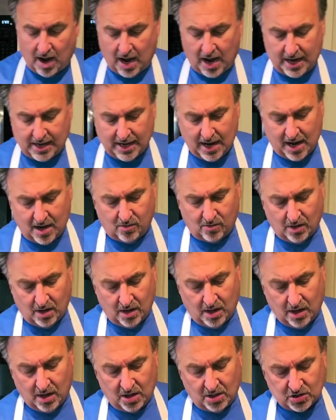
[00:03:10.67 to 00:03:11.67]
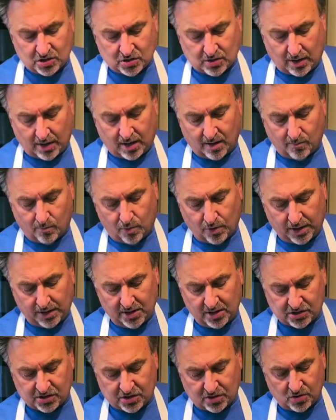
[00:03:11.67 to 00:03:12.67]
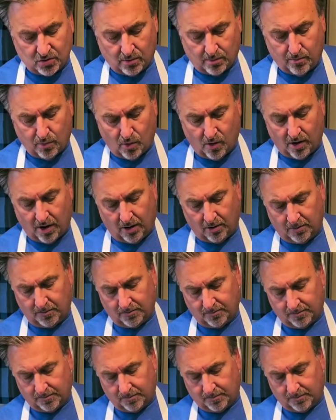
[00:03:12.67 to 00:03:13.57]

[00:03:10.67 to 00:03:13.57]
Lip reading: high now so I can bring this to a boil.